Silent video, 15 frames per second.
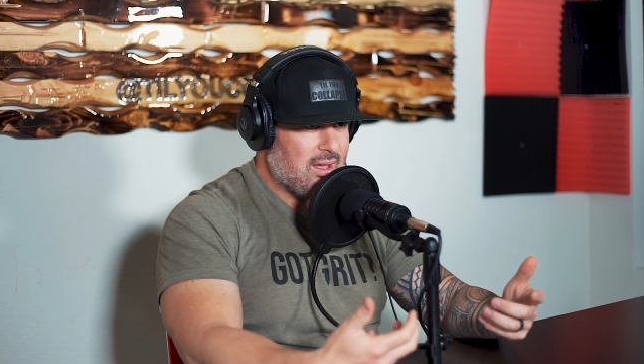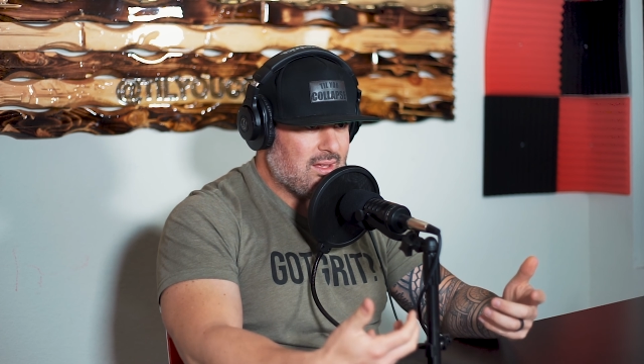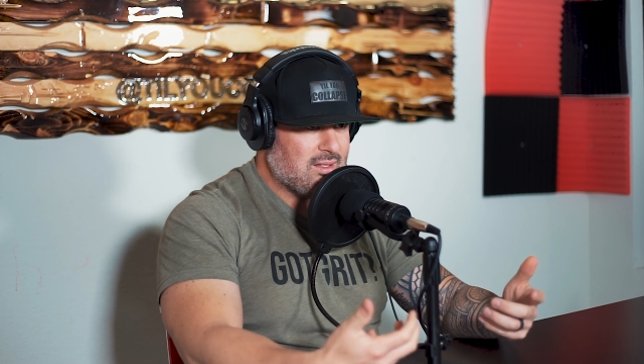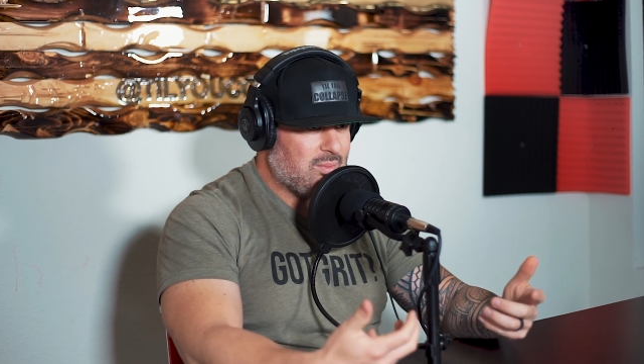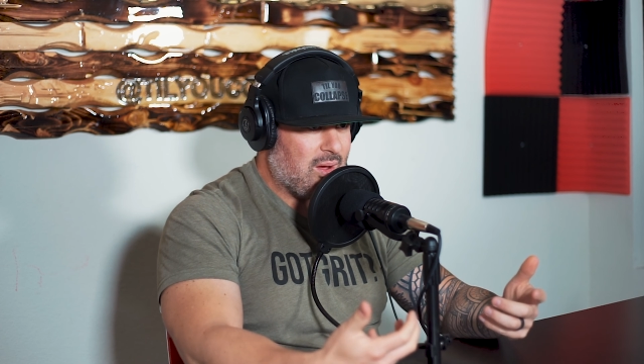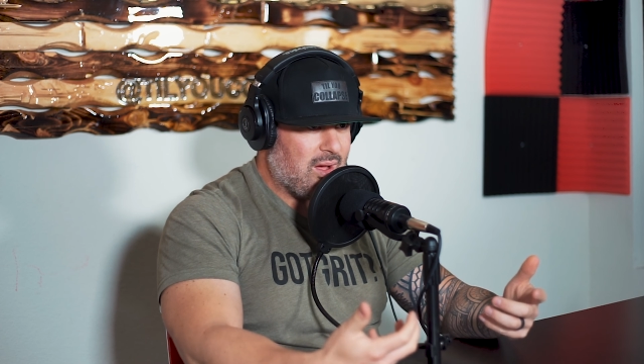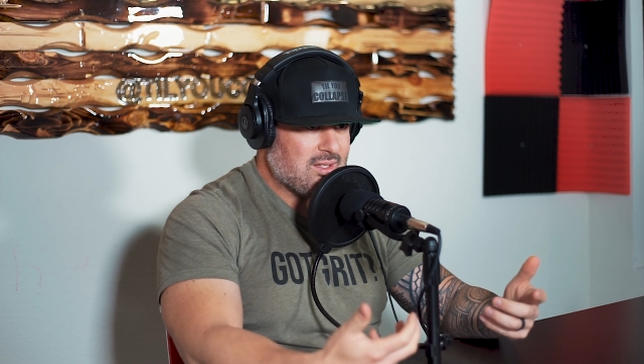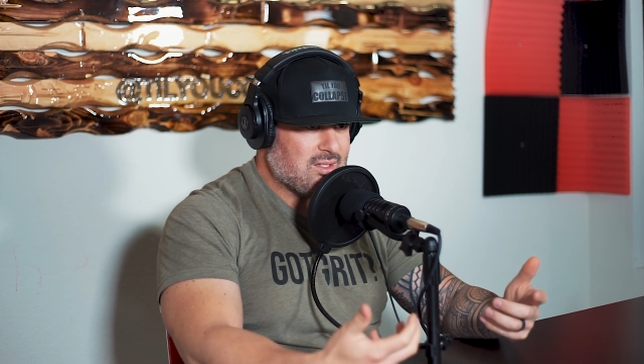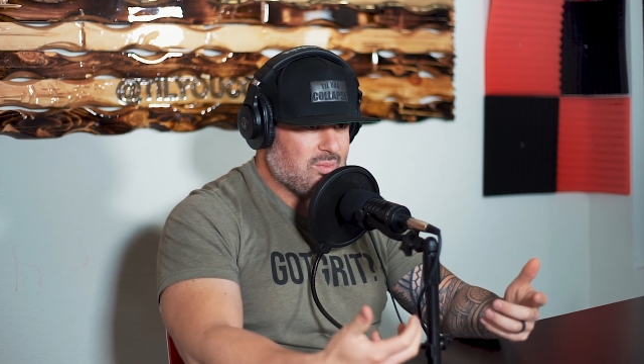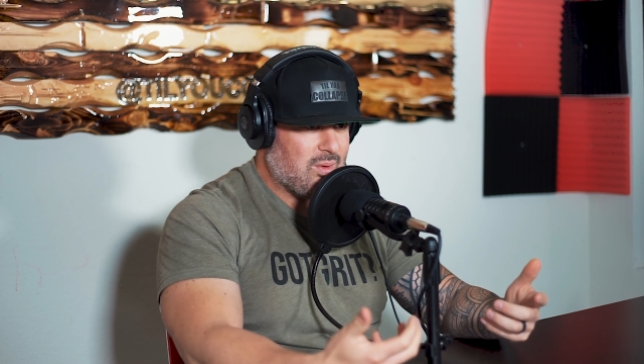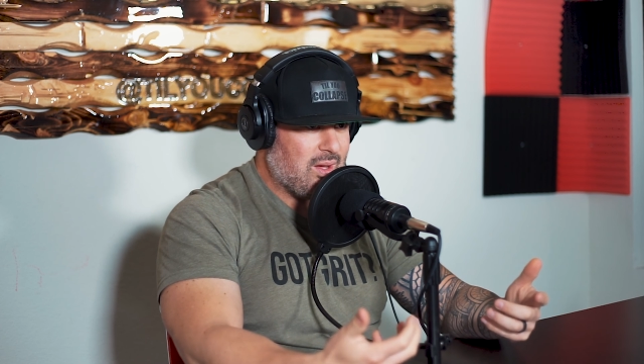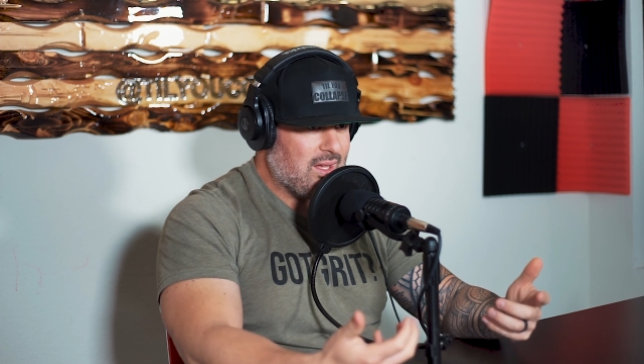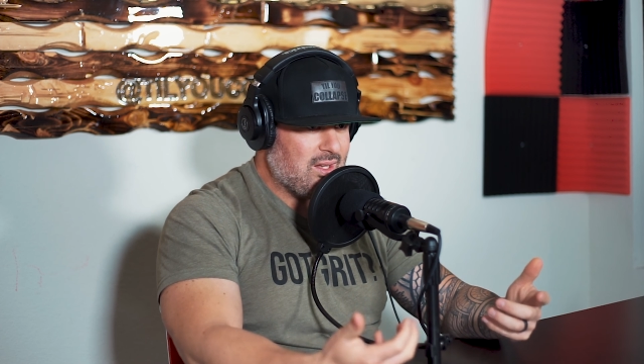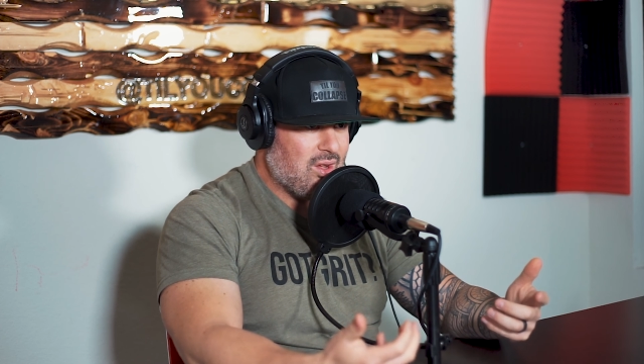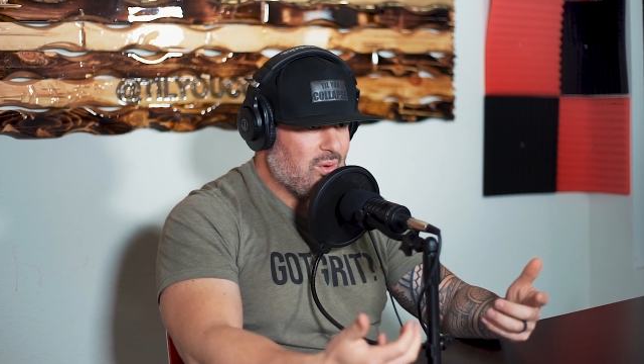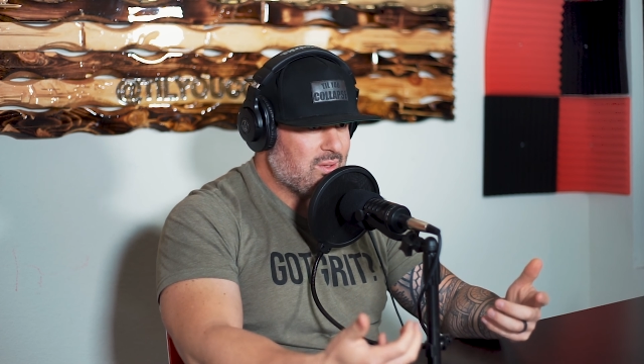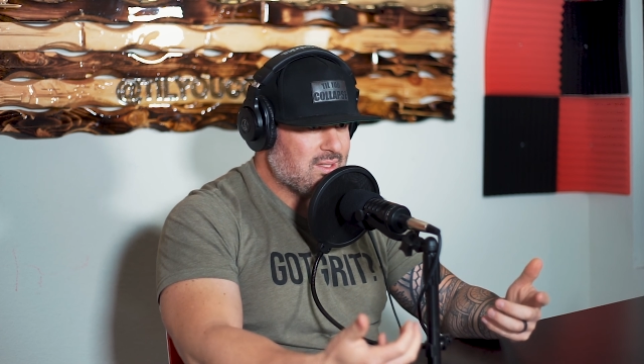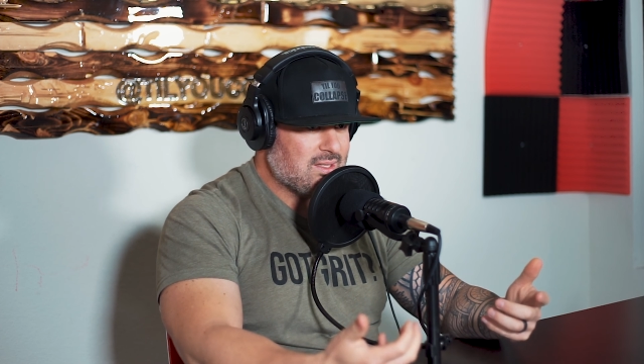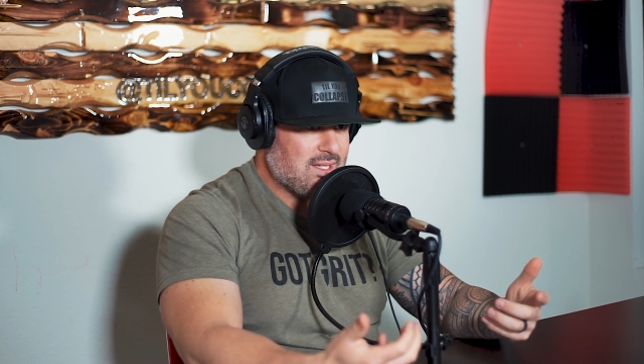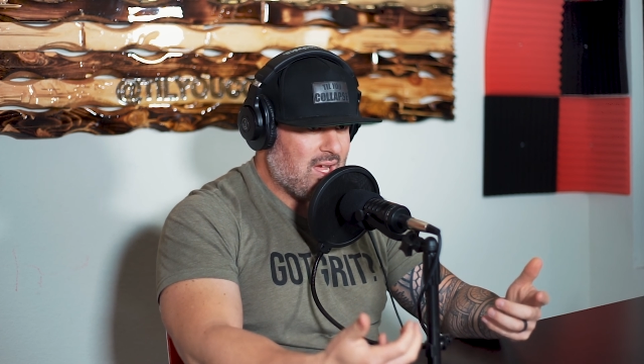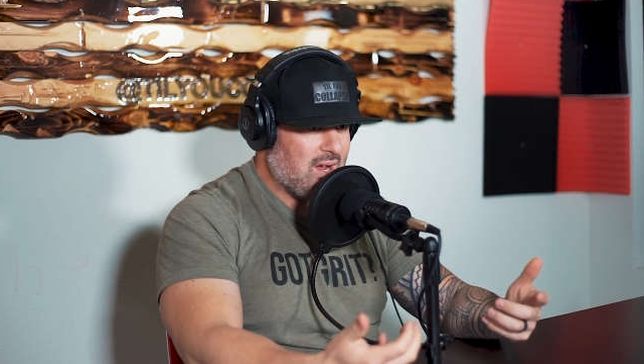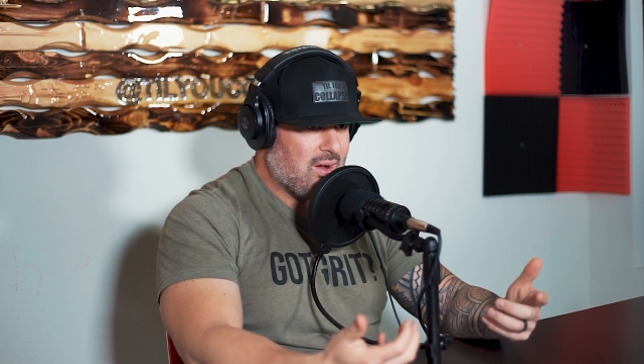as possible i know it's
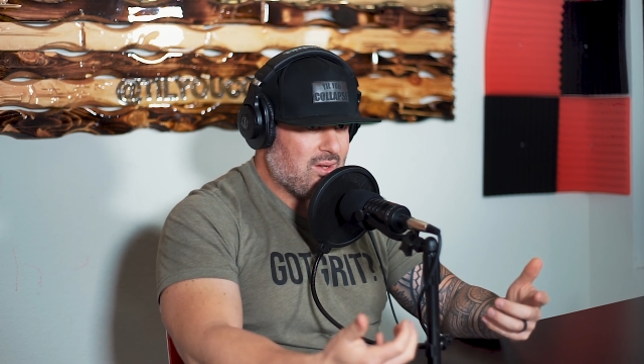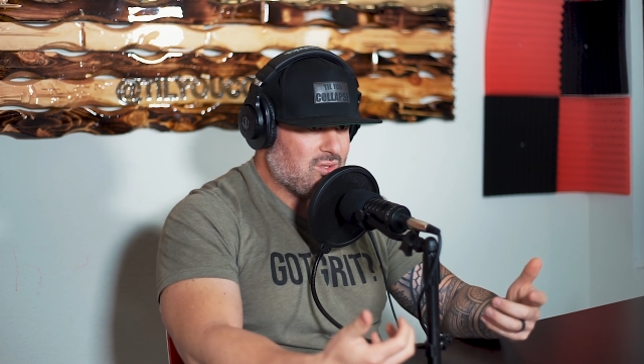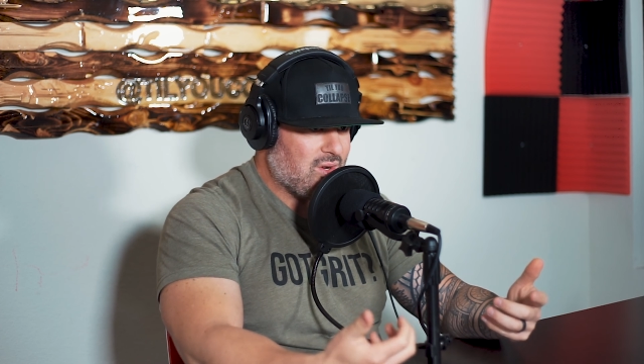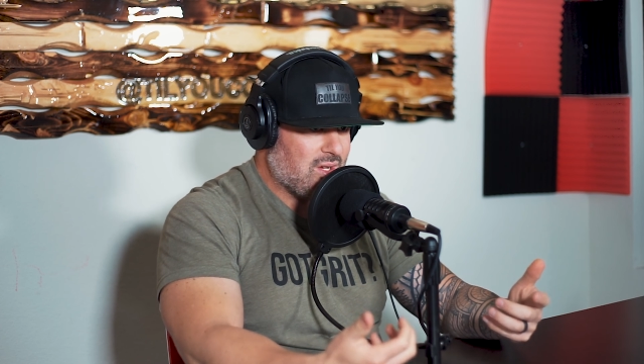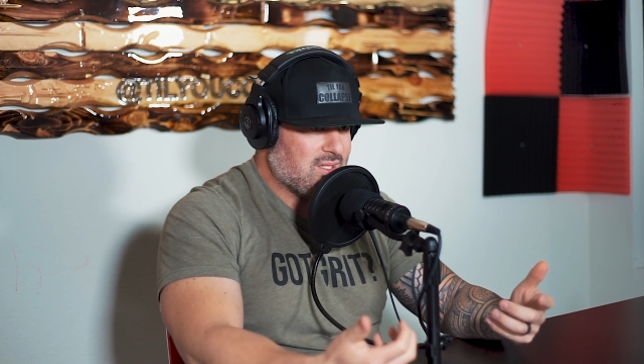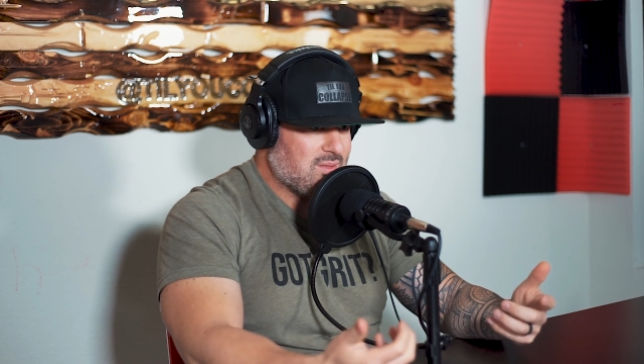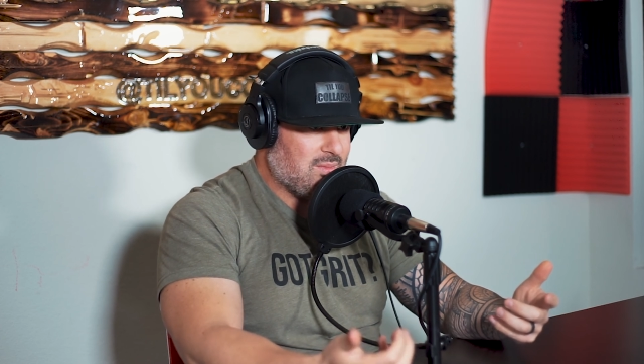scary trust